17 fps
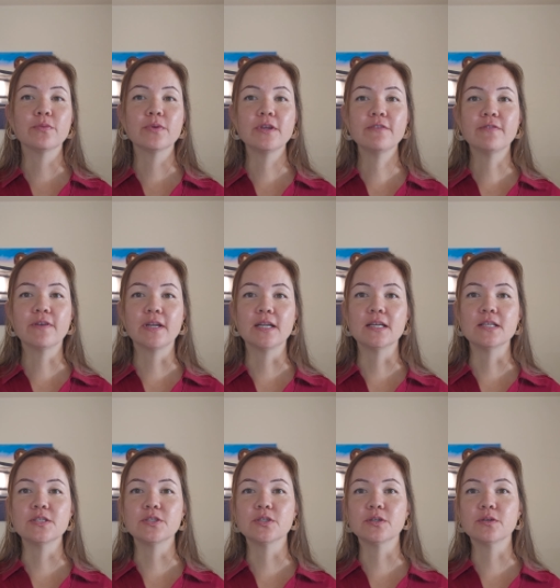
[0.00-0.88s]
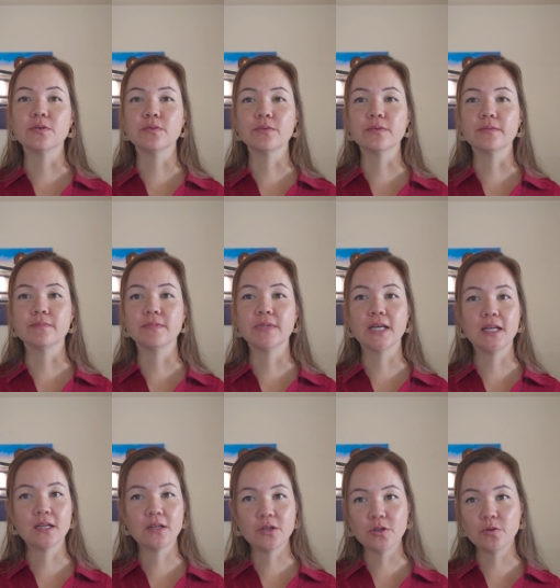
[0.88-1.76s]
refinance, you're
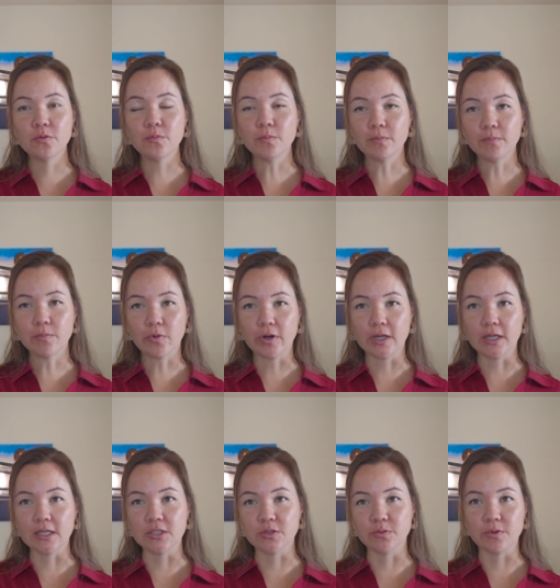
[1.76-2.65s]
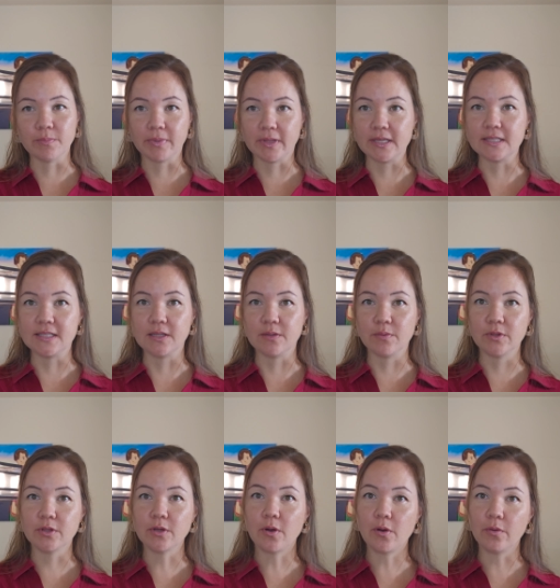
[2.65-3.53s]
getting a new mortgage and replacing it
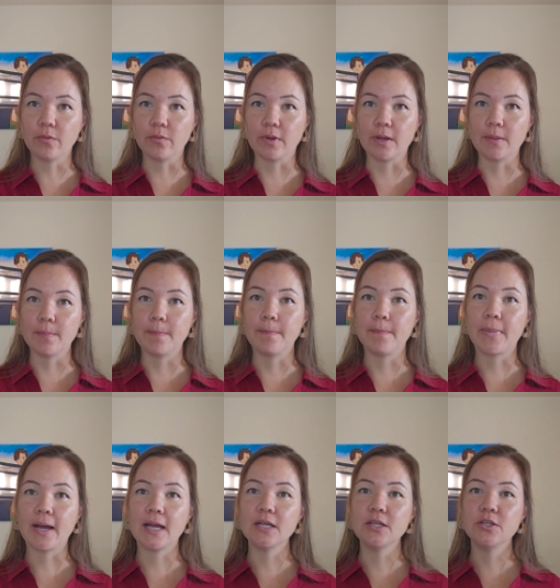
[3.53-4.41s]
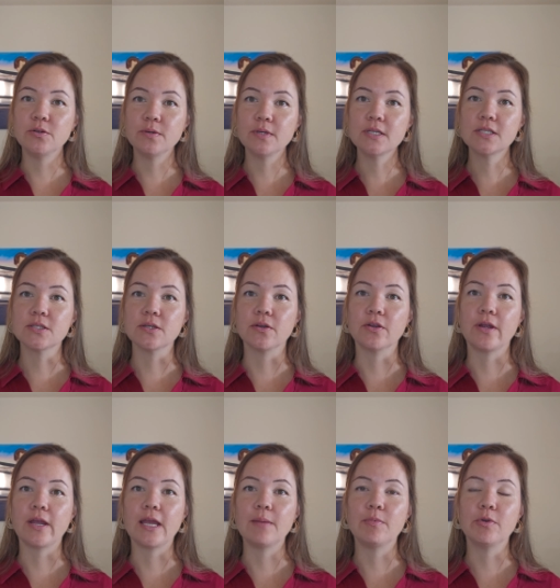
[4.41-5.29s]
with the old one. By doing so, you're
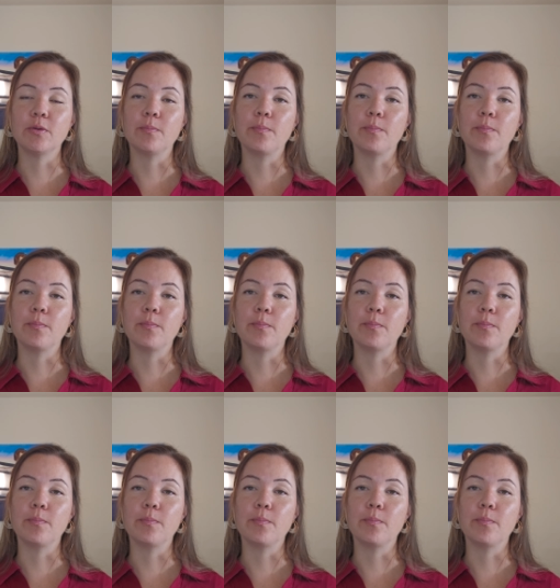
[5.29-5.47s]
able to